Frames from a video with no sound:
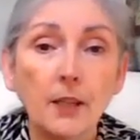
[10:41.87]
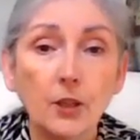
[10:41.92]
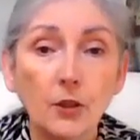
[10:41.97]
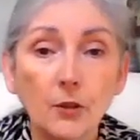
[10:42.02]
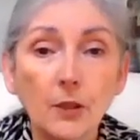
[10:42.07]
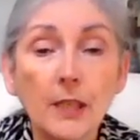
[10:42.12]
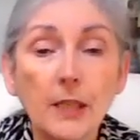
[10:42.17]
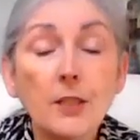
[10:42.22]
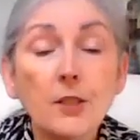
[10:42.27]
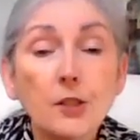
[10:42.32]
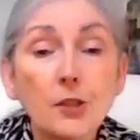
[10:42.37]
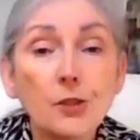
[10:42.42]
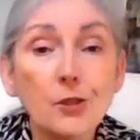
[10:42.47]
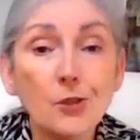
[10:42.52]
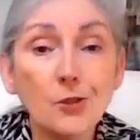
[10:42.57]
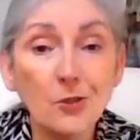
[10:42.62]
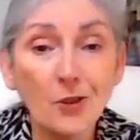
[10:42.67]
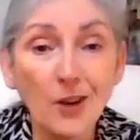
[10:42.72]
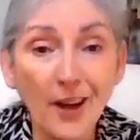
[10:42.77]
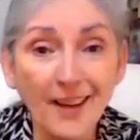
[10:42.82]
You need to
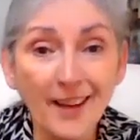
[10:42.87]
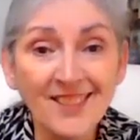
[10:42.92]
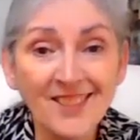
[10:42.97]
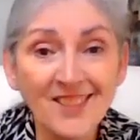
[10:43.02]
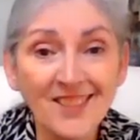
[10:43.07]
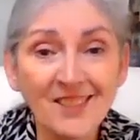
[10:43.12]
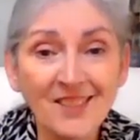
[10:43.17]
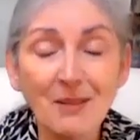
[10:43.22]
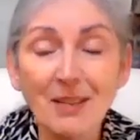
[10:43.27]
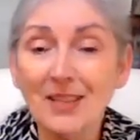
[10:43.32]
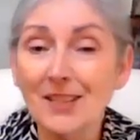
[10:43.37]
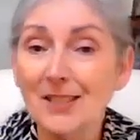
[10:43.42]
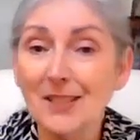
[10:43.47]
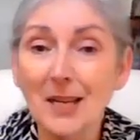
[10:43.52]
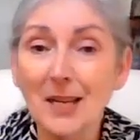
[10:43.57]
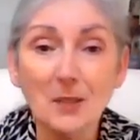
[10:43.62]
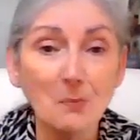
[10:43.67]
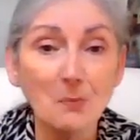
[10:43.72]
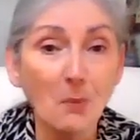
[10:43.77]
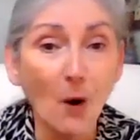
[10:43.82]
trust, because
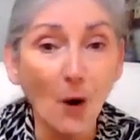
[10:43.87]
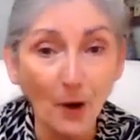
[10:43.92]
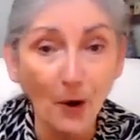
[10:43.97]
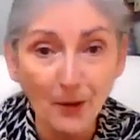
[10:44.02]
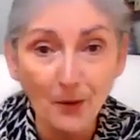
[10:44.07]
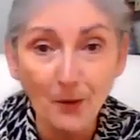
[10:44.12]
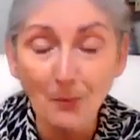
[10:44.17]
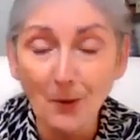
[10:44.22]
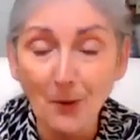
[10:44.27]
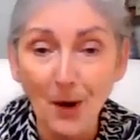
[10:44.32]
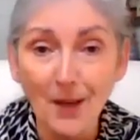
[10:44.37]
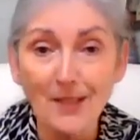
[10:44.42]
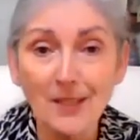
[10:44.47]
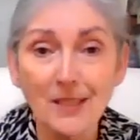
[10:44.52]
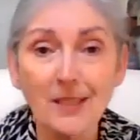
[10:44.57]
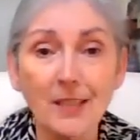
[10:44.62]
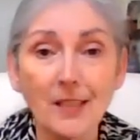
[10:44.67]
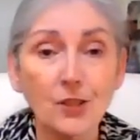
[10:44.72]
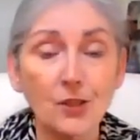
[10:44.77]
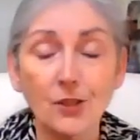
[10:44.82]
that's part of the
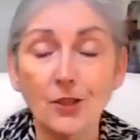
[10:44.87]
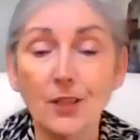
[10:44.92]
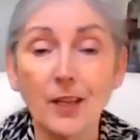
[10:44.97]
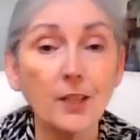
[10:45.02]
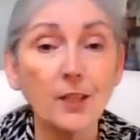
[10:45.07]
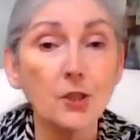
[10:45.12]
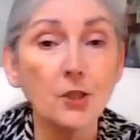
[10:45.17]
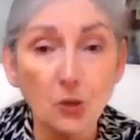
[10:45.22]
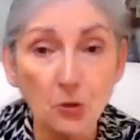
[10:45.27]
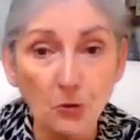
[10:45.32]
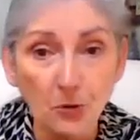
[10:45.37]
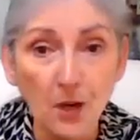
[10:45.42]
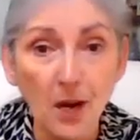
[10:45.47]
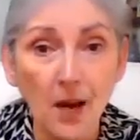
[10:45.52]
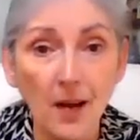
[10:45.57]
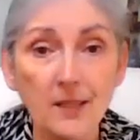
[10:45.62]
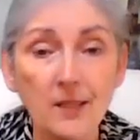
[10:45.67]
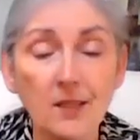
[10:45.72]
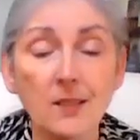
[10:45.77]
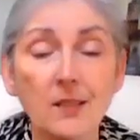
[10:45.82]
process. You got to
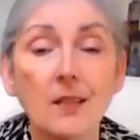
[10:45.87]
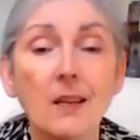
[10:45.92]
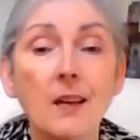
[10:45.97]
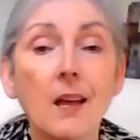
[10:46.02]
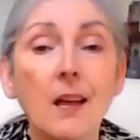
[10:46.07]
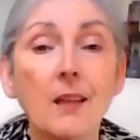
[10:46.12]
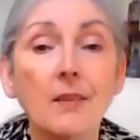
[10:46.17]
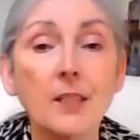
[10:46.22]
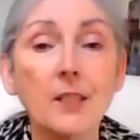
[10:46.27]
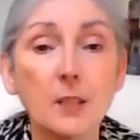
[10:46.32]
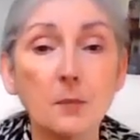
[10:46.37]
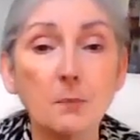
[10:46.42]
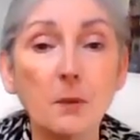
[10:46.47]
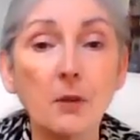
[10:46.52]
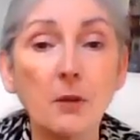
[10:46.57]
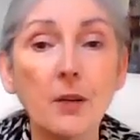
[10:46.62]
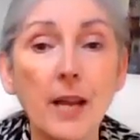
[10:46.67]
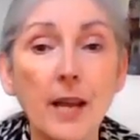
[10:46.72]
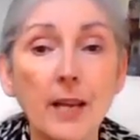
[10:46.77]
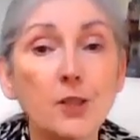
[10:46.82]
trust that
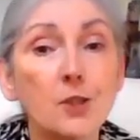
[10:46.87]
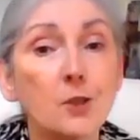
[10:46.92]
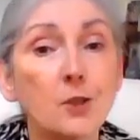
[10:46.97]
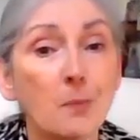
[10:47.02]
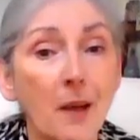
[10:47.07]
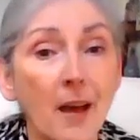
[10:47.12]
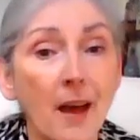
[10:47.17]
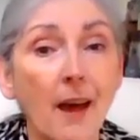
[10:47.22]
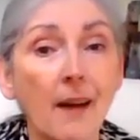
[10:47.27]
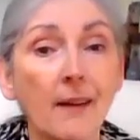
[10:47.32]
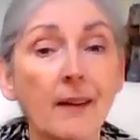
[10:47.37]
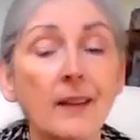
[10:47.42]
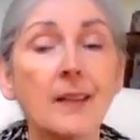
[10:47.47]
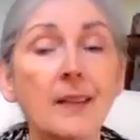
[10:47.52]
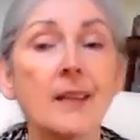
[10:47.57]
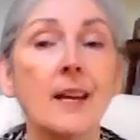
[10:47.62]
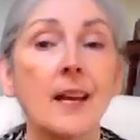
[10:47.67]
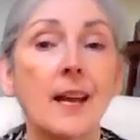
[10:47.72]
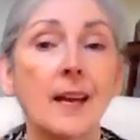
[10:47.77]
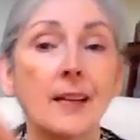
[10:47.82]
spirit has your back.
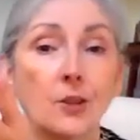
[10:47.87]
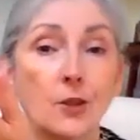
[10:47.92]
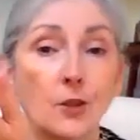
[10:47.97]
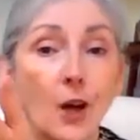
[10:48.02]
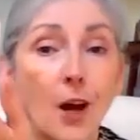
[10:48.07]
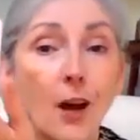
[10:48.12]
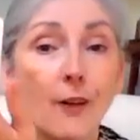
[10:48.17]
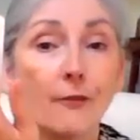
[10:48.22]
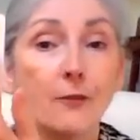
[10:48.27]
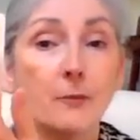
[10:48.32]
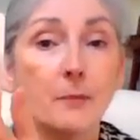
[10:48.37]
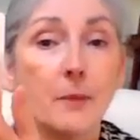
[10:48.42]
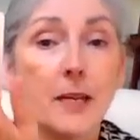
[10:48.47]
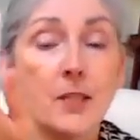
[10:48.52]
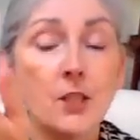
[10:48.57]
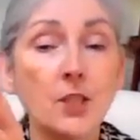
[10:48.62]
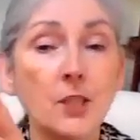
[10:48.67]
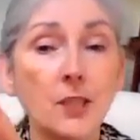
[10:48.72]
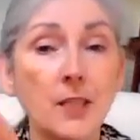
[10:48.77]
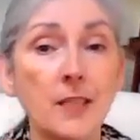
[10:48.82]
And your
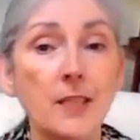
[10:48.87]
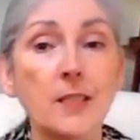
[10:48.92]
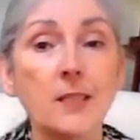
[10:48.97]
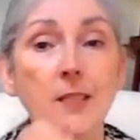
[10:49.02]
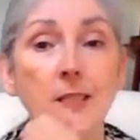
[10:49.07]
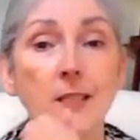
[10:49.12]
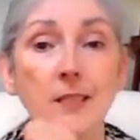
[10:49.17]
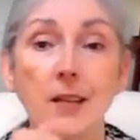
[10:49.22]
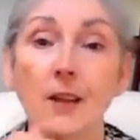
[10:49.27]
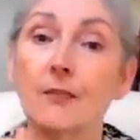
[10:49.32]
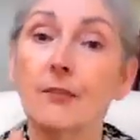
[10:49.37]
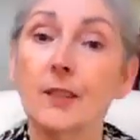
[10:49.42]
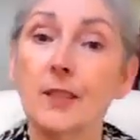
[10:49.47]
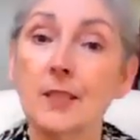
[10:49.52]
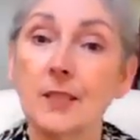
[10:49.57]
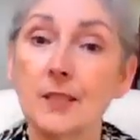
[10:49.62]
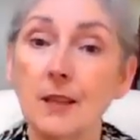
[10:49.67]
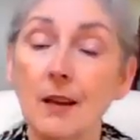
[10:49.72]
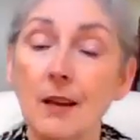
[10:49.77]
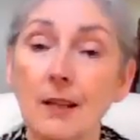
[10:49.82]
confirmation is it
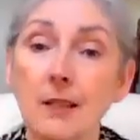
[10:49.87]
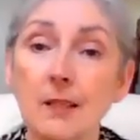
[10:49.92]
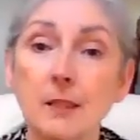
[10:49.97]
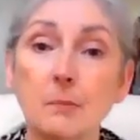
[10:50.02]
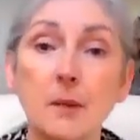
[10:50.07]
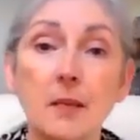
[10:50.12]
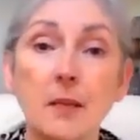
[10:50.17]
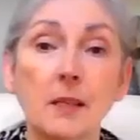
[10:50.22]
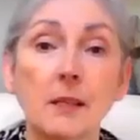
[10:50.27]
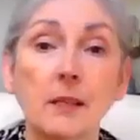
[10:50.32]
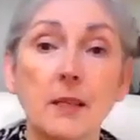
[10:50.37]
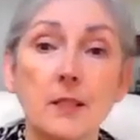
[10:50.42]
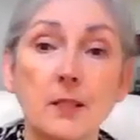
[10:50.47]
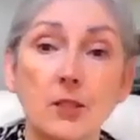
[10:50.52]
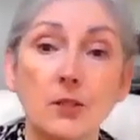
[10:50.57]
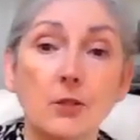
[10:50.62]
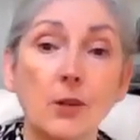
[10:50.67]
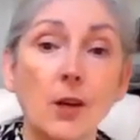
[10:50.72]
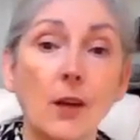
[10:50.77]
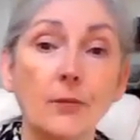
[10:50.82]
definitely does,
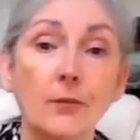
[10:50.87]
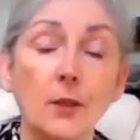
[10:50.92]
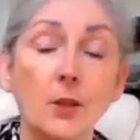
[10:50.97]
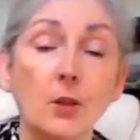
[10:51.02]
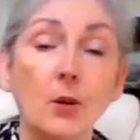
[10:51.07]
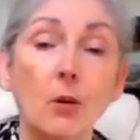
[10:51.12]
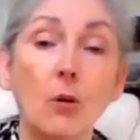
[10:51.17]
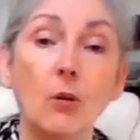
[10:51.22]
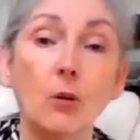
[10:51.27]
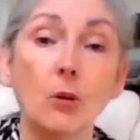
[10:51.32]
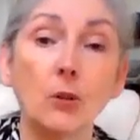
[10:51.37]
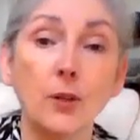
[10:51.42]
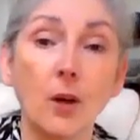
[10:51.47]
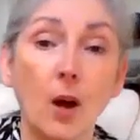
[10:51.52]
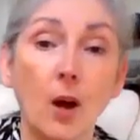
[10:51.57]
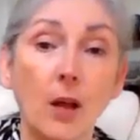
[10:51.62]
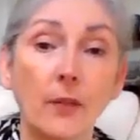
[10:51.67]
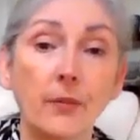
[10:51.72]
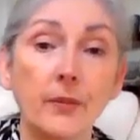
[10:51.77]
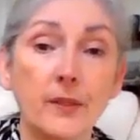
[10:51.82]
because you got the gold
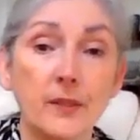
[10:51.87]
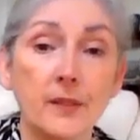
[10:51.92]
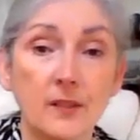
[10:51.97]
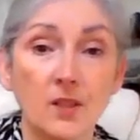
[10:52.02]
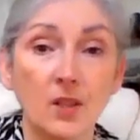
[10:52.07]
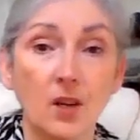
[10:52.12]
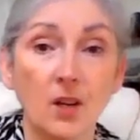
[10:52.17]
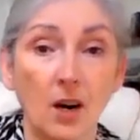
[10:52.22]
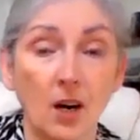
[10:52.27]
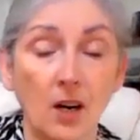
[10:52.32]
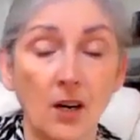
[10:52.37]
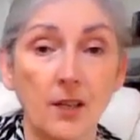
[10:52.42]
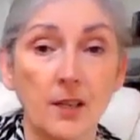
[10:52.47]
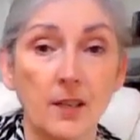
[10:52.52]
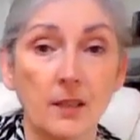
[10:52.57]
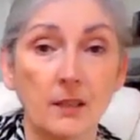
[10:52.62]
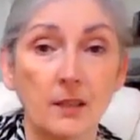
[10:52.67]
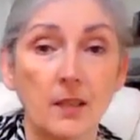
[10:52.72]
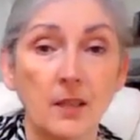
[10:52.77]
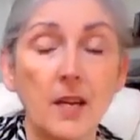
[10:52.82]
on this
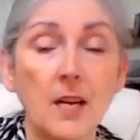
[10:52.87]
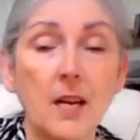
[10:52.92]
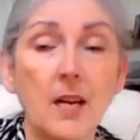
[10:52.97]
card.